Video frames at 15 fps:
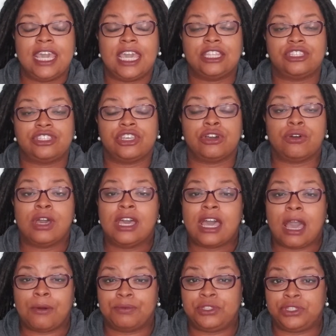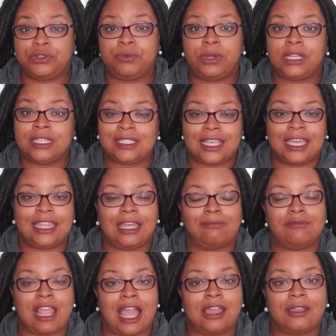And so I do want to say that
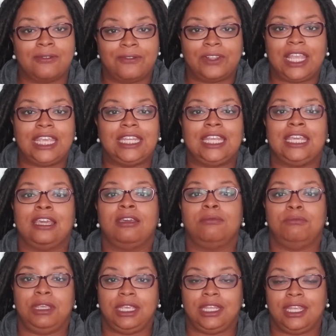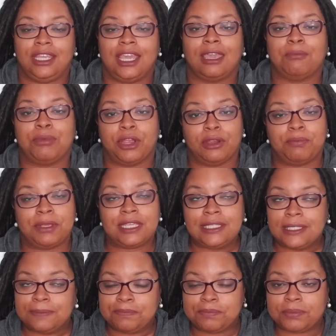I'm not conflating meaning and purpose,